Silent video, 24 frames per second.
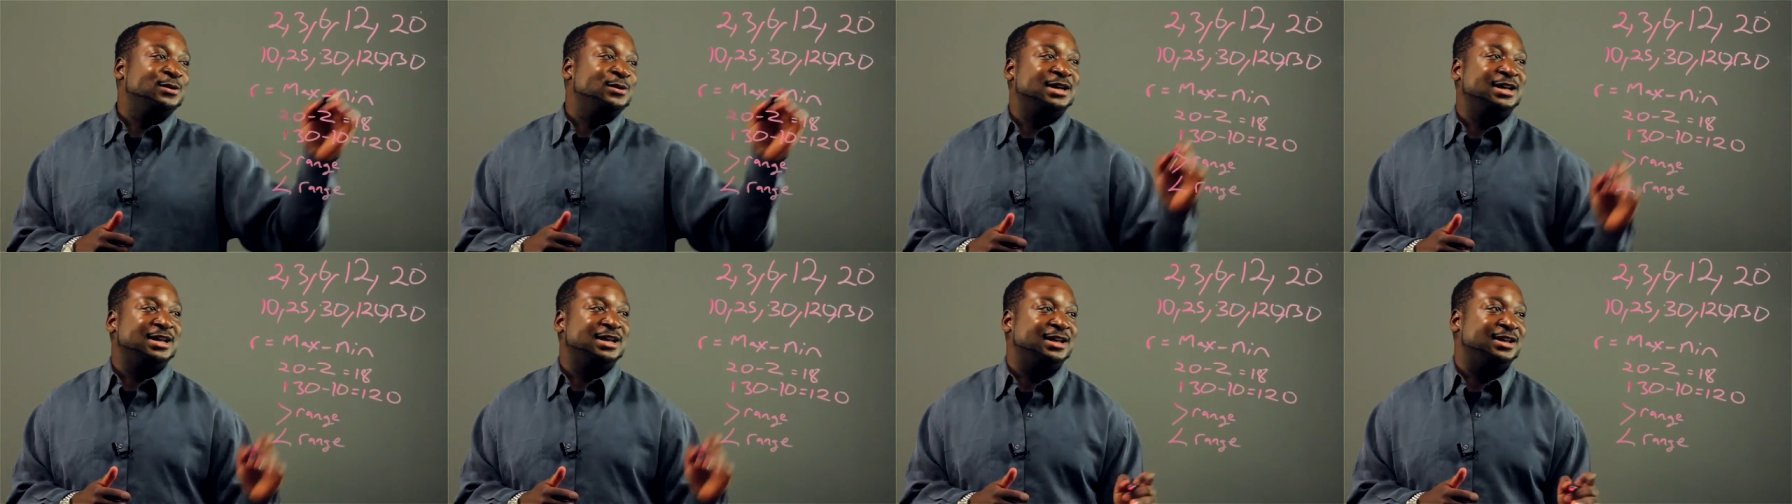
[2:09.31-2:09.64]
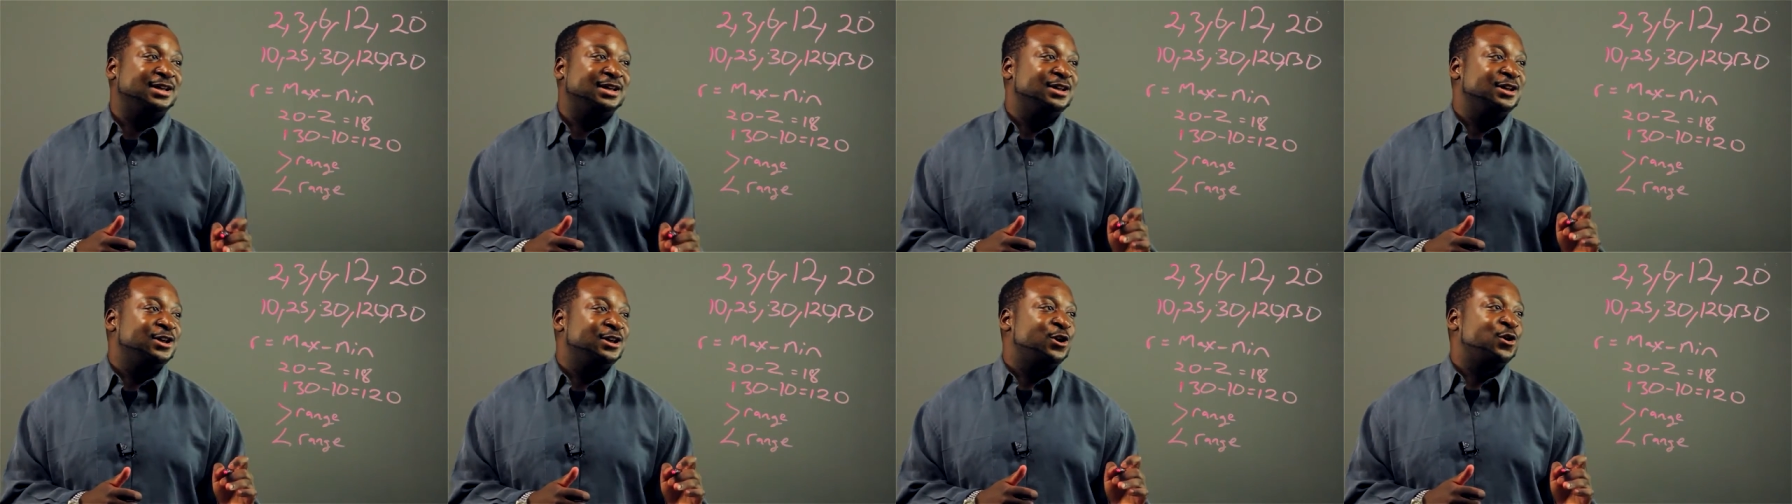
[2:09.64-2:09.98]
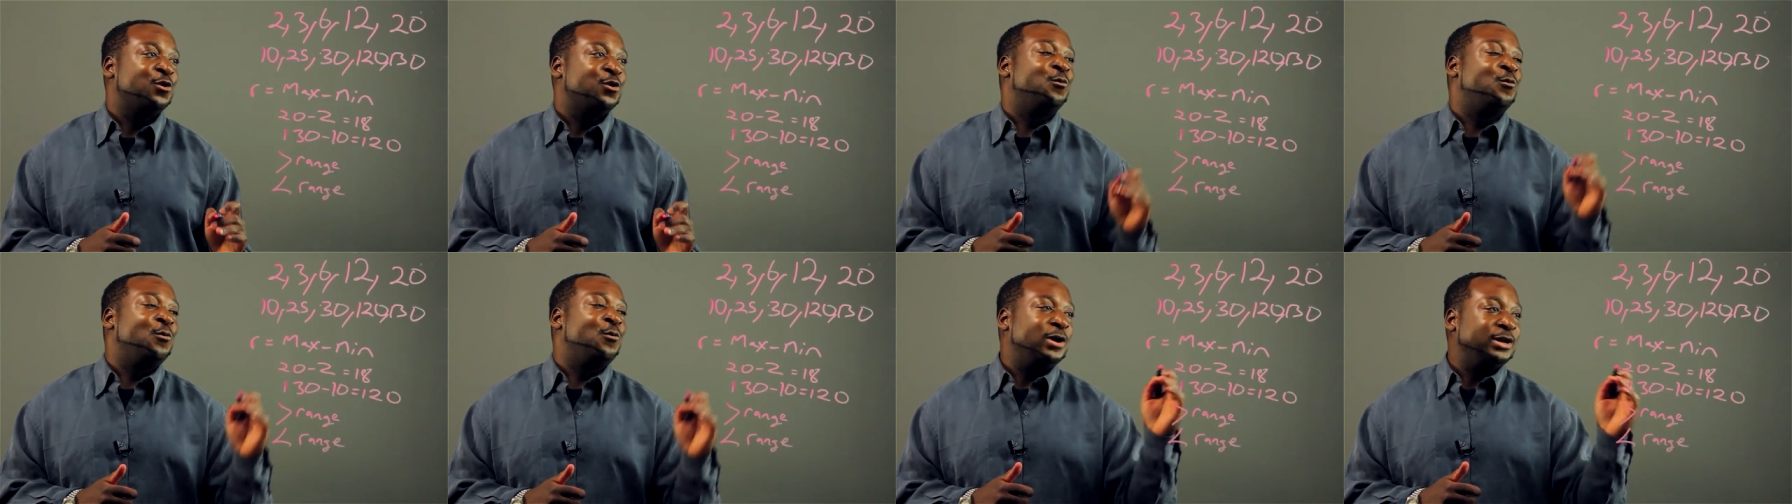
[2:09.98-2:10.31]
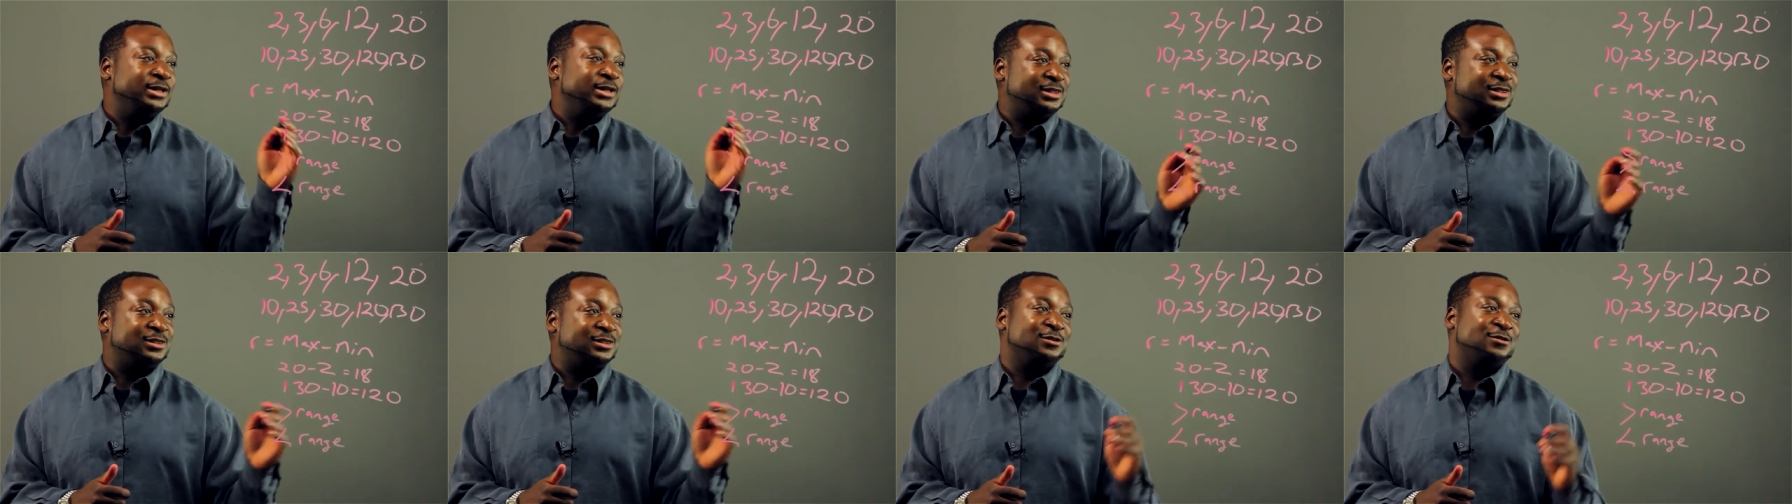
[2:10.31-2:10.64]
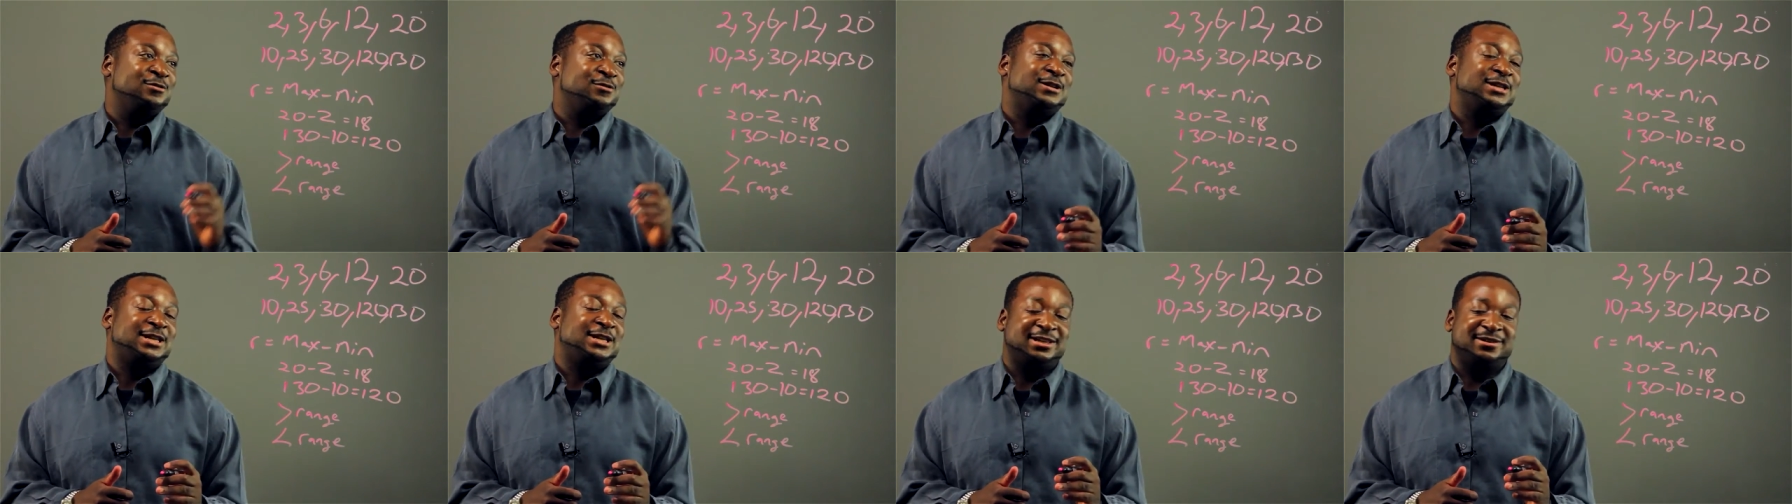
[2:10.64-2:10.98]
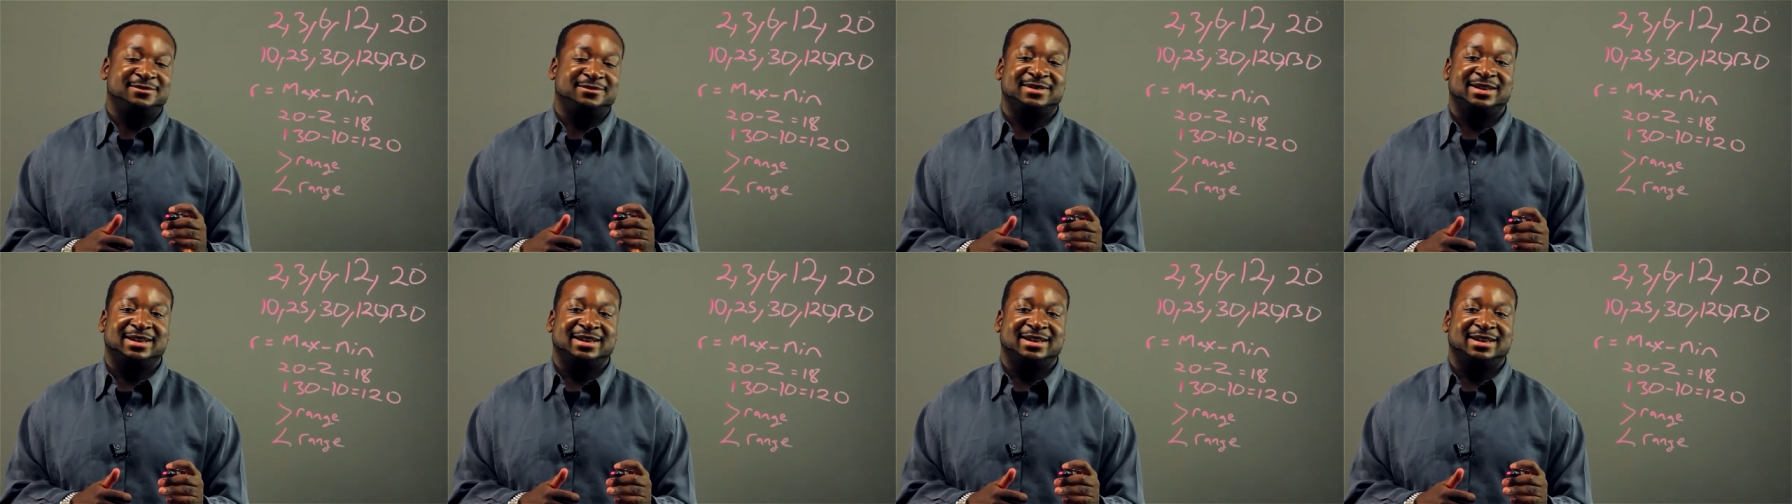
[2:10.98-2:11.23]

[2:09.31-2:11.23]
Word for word: uh, 130.